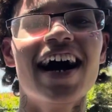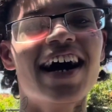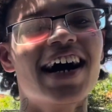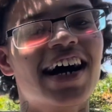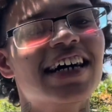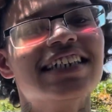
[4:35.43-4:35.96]

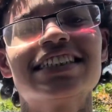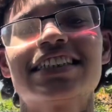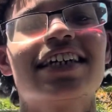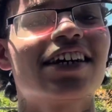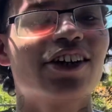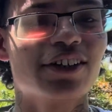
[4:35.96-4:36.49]
I ain't say
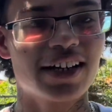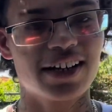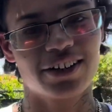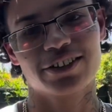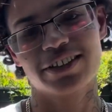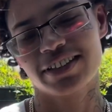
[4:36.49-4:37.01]
it out
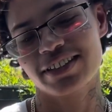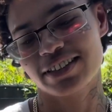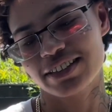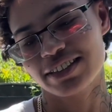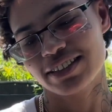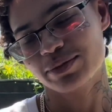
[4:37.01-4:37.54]
loud
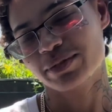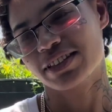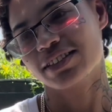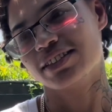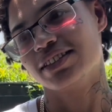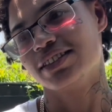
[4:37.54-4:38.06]

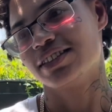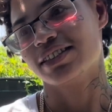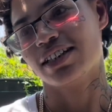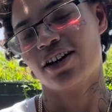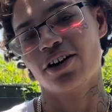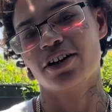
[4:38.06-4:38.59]
because
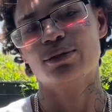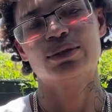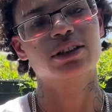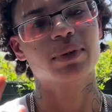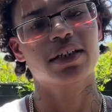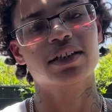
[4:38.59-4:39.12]
I already was
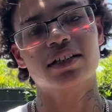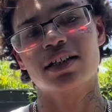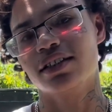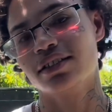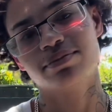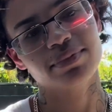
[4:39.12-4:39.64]
in my head
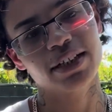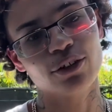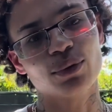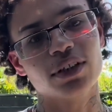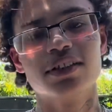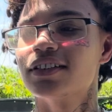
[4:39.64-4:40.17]
like, ain't no
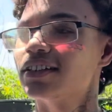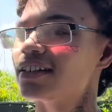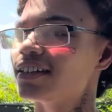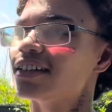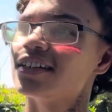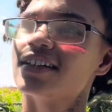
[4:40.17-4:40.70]
way.
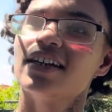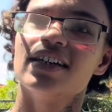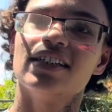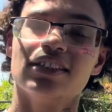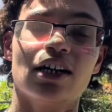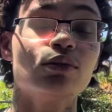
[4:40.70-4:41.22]

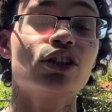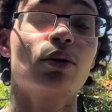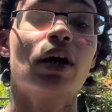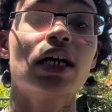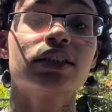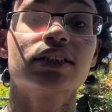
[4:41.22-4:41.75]
I'm talking
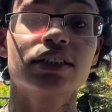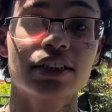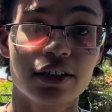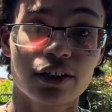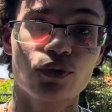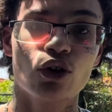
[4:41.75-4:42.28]
about I
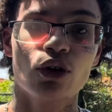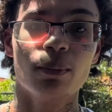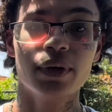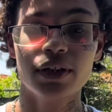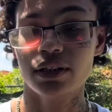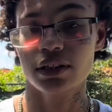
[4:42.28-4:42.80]
stared for a
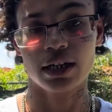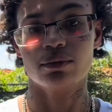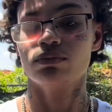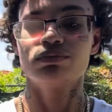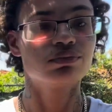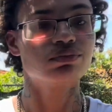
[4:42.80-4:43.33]
minute, like
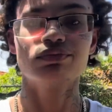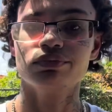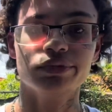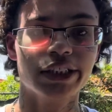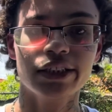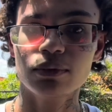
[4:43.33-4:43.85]

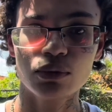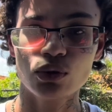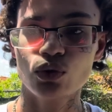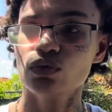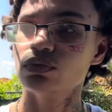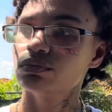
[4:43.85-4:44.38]
didn't
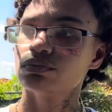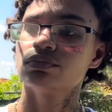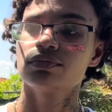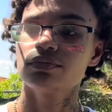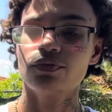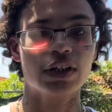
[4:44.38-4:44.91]
move,
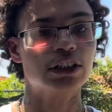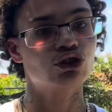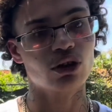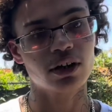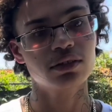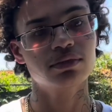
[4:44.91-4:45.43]
face
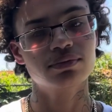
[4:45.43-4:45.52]
straight.